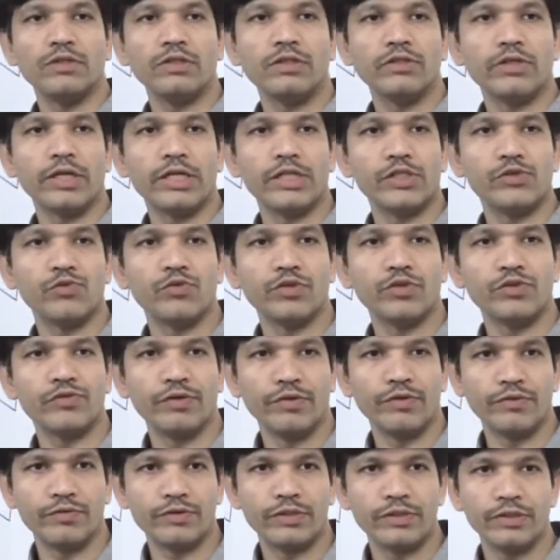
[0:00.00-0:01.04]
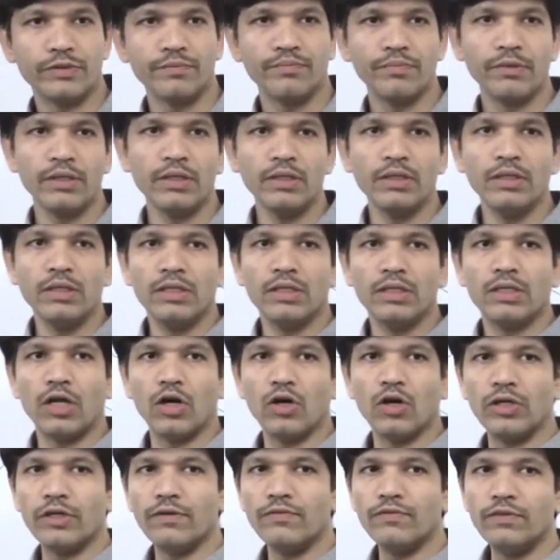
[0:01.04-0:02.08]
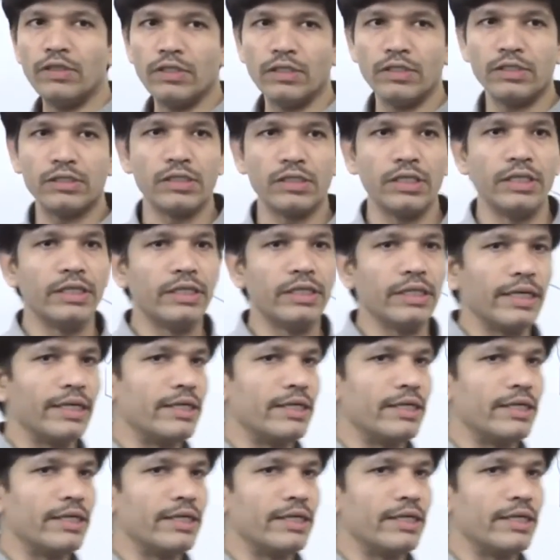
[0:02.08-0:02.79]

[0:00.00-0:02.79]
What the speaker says: transverse waves. Now if the slit